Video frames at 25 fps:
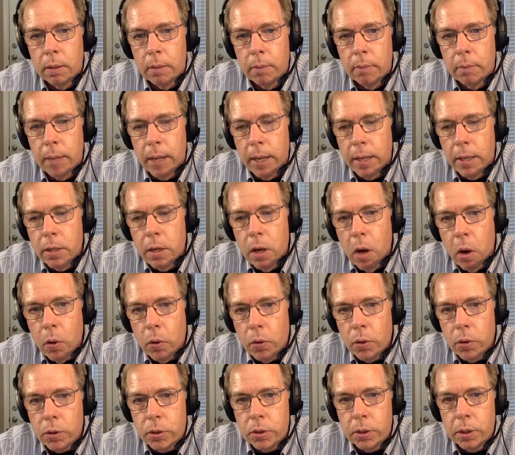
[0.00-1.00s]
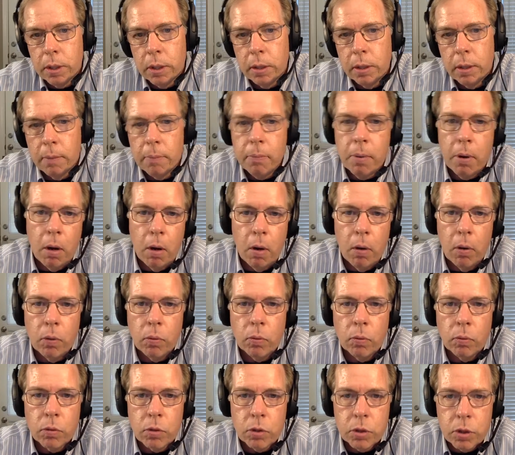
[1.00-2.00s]
by noticing that
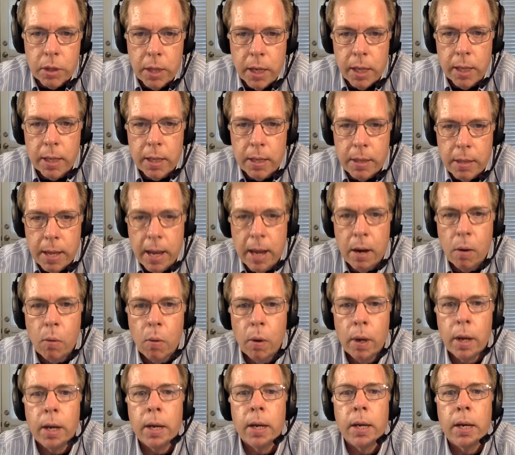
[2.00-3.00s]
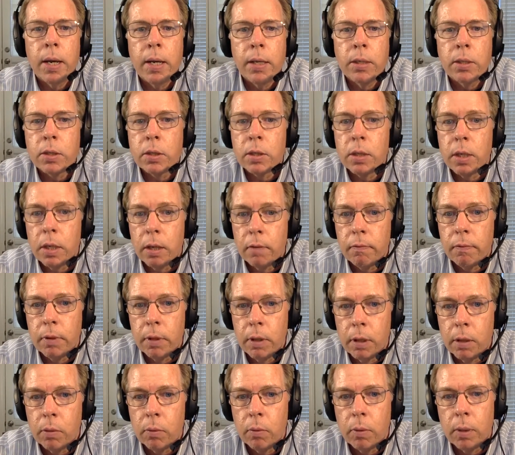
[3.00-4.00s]
Paul said it that way instead of
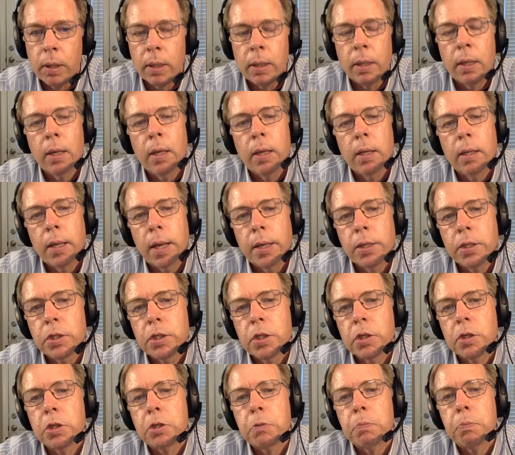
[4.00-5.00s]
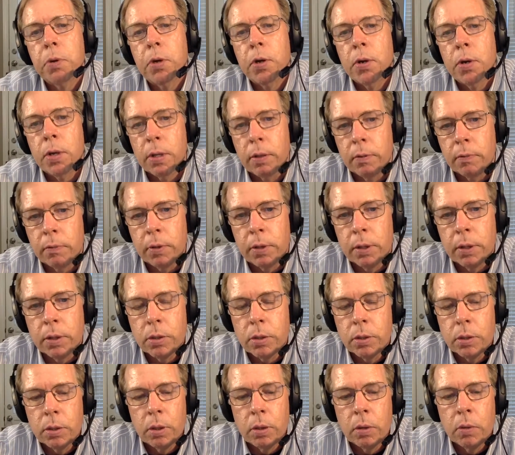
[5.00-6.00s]
another way? That's the spirit of this.
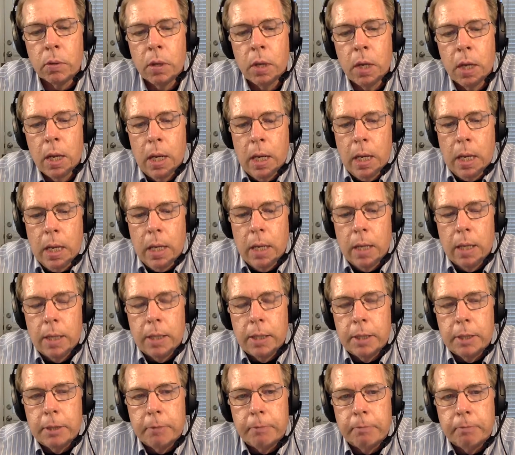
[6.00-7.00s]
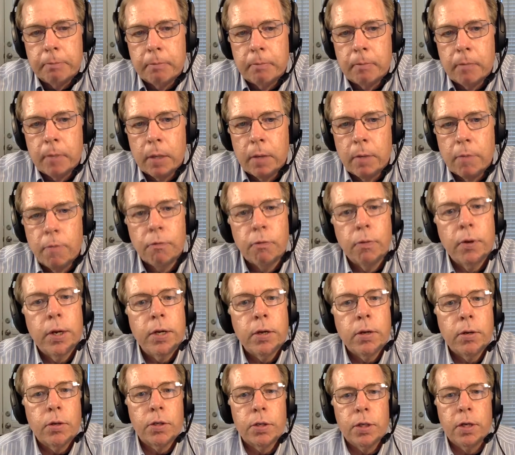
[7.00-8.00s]
So free
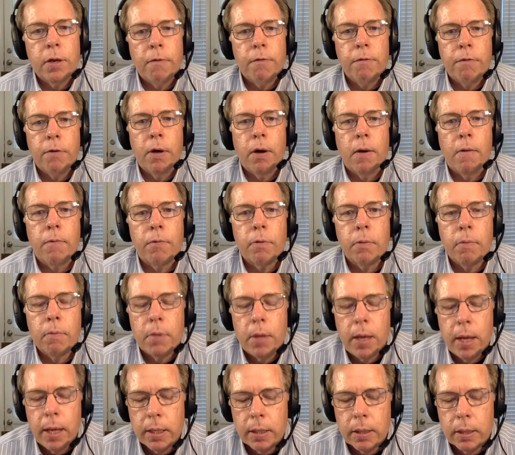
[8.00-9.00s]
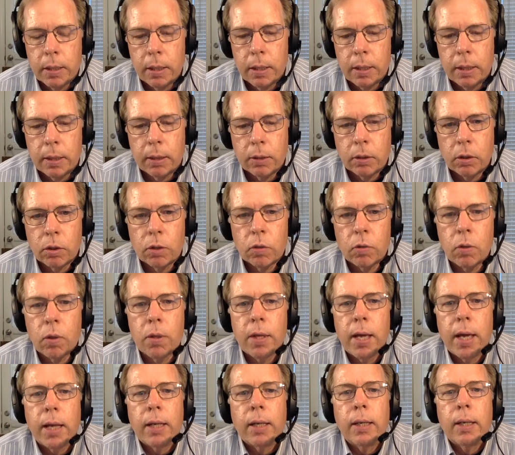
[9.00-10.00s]
yourself up from that sort
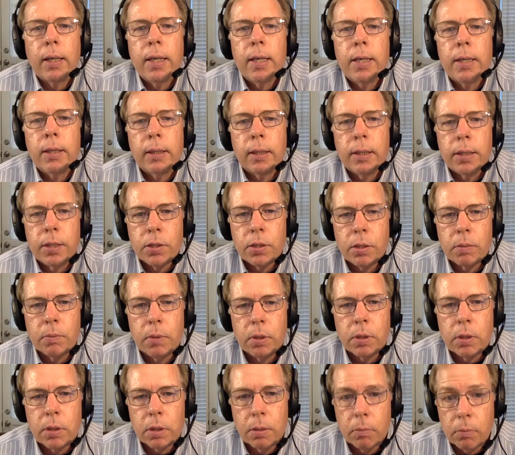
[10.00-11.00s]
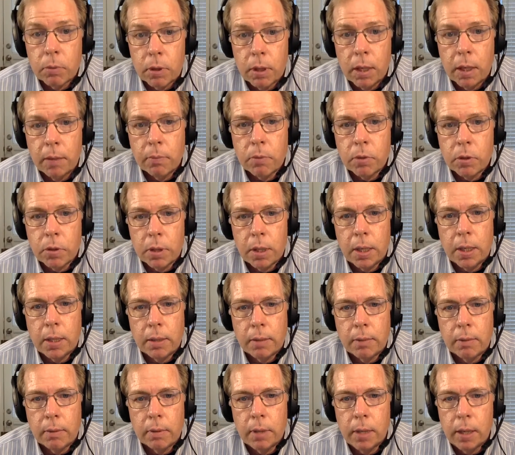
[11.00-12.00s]
of that legalism that sometimes
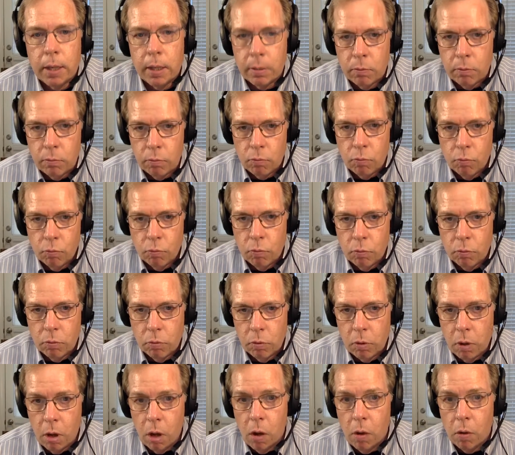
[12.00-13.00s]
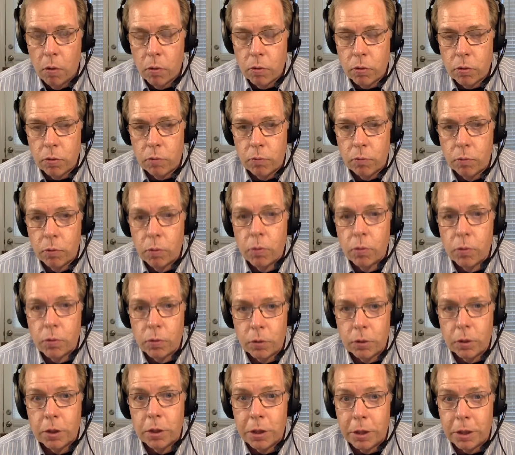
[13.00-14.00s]
Satan. Now, laws and rules
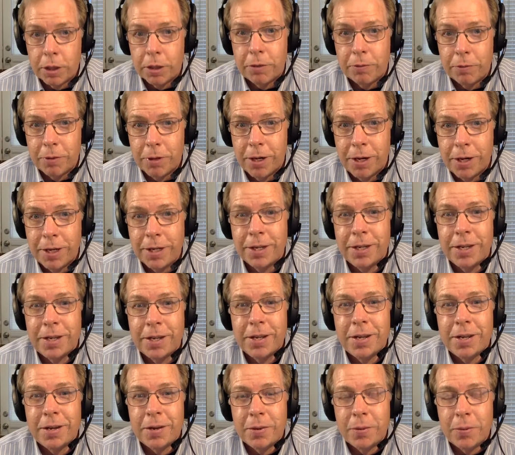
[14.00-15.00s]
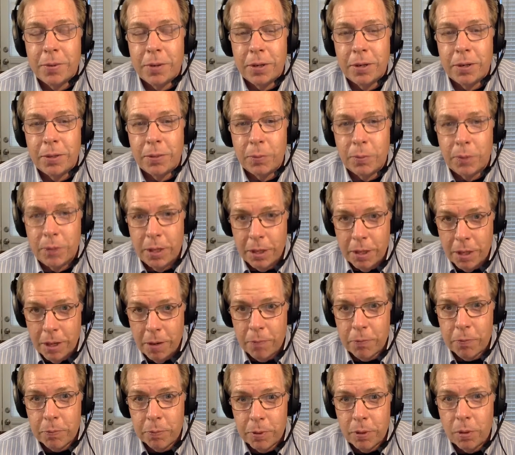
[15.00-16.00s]
are good, right? When they
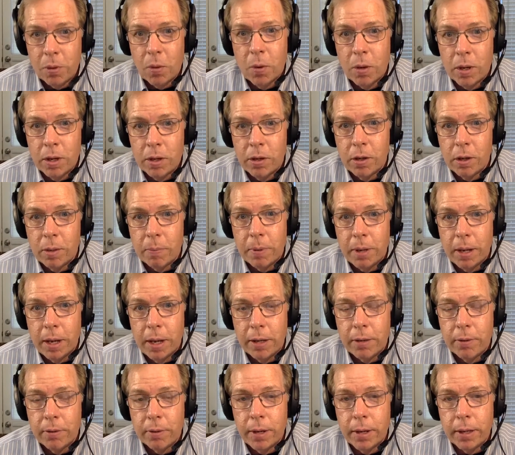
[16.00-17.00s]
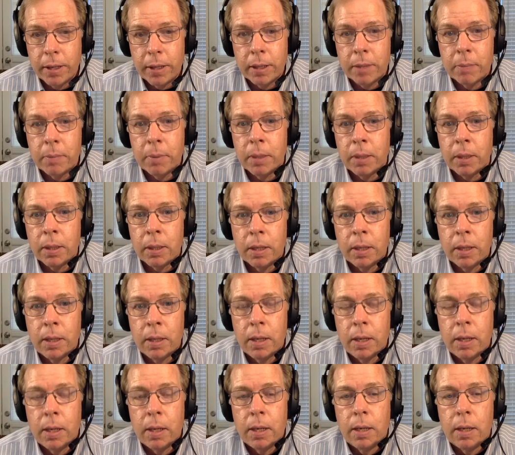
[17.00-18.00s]
come from the Lord and are applied directly, but
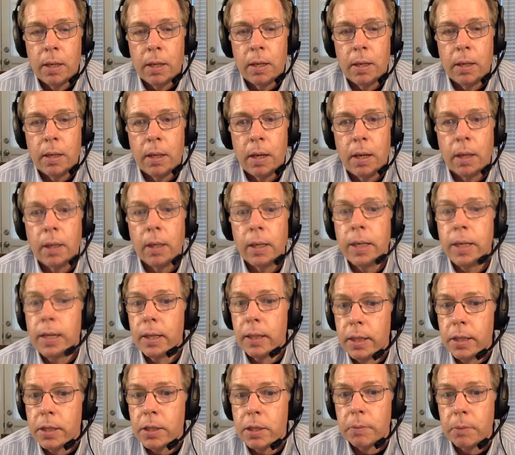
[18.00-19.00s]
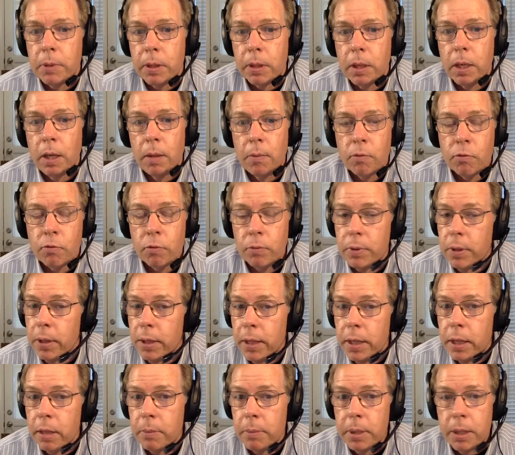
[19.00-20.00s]
a legalism that comes from the
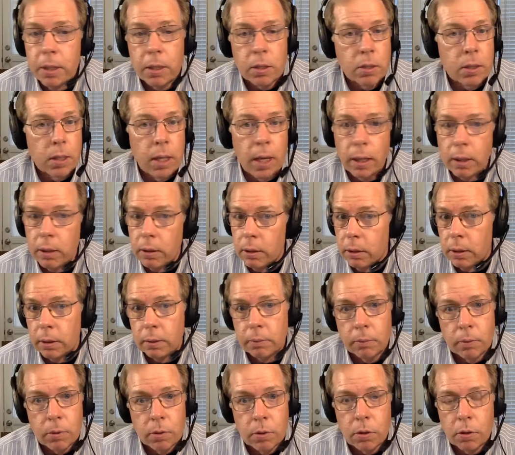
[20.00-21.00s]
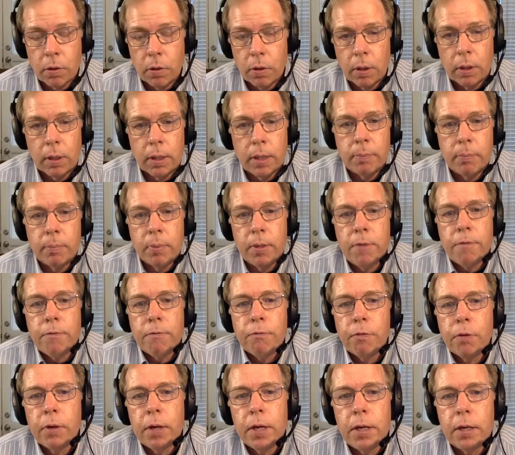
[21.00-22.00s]
enemy is not good. So be
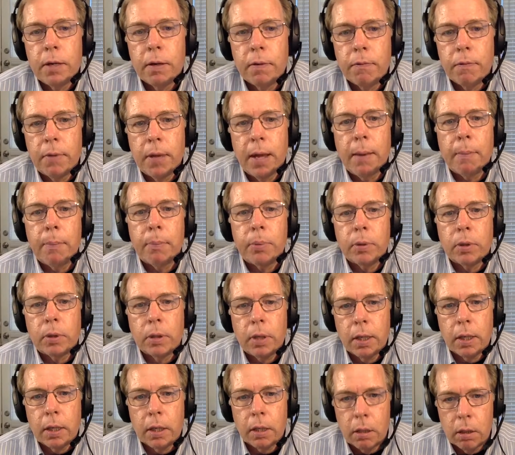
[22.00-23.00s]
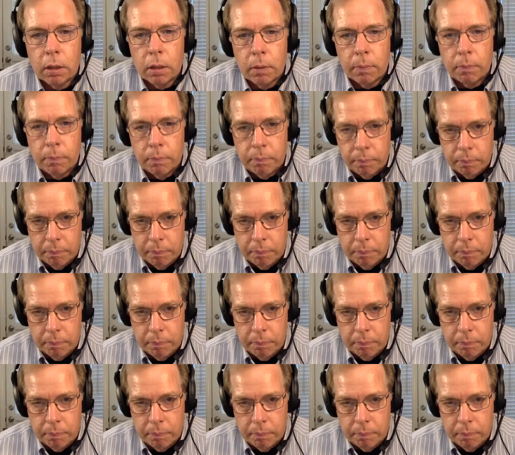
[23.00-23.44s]
freed of that particular